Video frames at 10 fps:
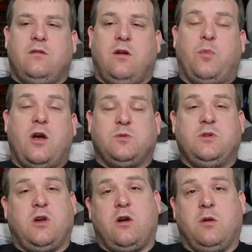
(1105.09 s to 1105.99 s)
they're
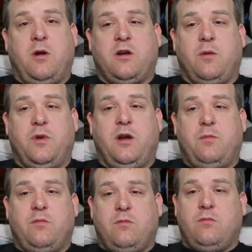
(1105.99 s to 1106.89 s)
possibly talking about coming
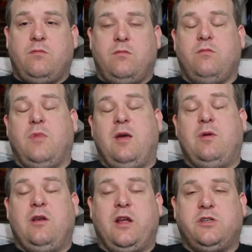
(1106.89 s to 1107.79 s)
up
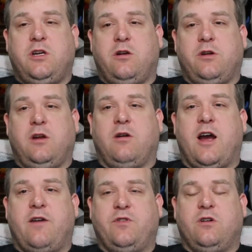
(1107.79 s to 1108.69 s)
maybe next year or
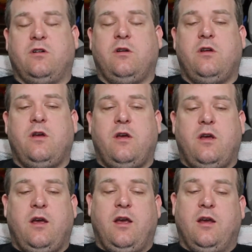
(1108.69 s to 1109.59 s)
year after,
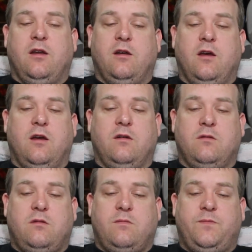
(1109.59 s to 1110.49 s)
and I
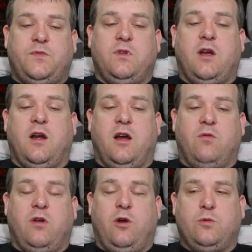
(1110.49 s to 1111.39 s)

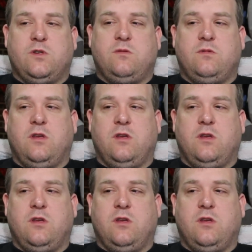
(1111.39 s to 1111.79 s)
really hope to